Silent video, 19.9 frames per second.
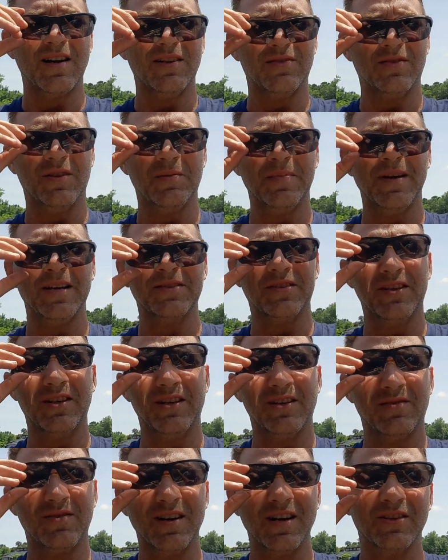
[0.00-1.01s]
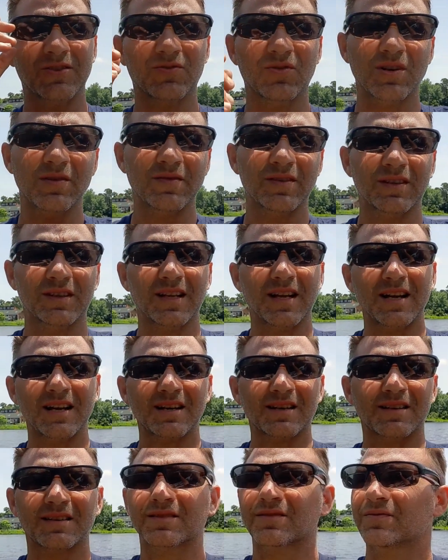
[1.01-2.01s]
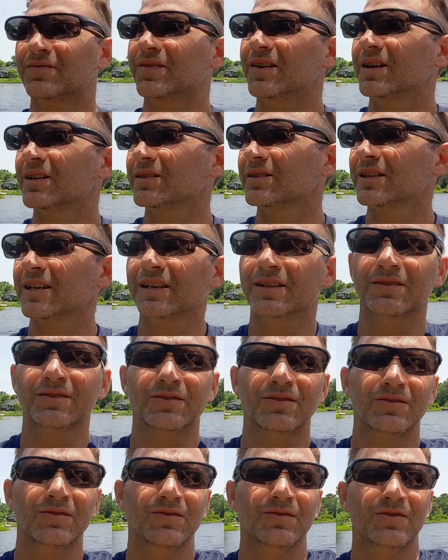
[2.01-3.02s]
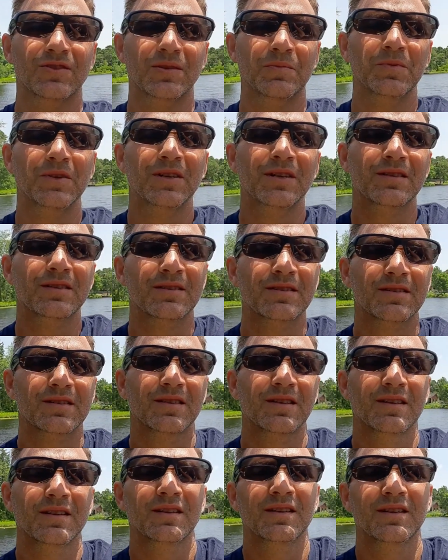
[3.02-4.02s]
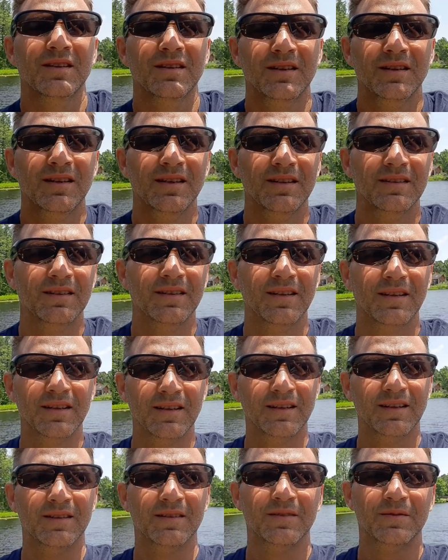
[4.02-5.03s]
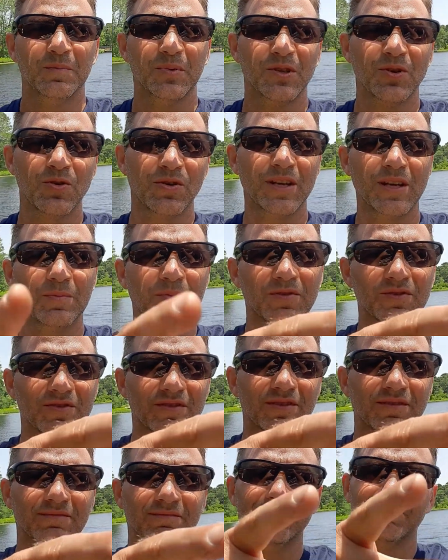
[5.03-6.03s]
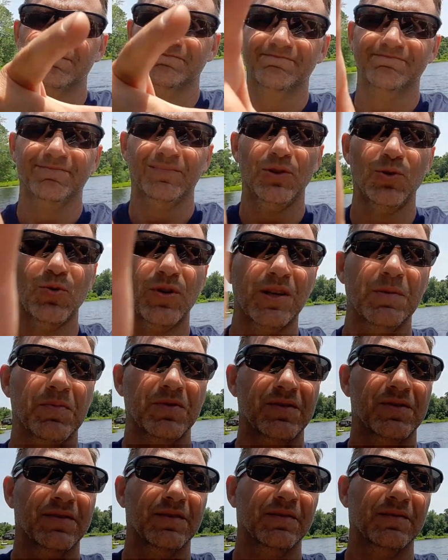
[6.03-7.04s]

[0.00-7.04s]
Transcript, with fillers: right, so the bass are hitting around 12 o'clock. Finally getting some hits, and but no keepers. No keepers.